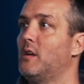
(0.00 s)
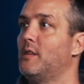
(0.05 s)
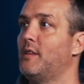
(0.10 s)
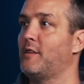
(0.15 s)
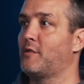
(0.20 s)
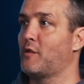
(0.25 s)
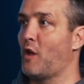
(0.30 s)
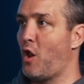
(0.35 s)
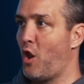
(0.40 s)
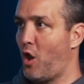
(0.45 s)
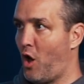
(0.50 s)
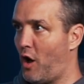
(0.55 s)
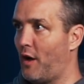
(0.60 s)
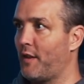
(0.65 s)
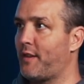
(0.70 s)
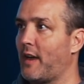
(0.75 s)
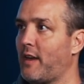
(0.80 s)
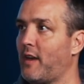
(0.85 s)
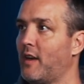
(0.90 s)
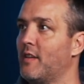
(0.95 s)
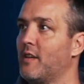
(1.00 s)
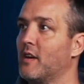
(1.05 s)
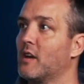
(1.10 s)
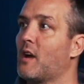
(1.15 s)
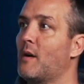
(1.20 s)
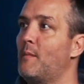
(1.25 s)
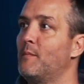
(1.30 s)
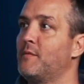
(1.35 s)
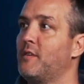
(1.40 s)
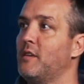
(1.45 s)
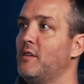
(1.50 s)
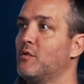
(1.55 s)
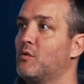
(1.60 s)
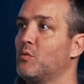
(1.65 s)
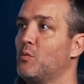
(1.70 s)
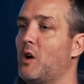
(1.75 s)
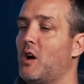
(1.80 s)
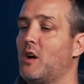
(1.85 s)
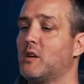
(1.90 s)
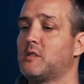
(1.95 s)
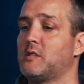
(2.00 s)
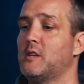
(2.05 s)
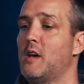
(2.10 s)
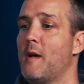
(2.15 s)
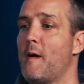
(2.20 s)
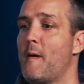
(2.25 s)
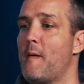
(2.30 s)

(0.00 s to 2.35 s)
There's a lot of data that comes into us.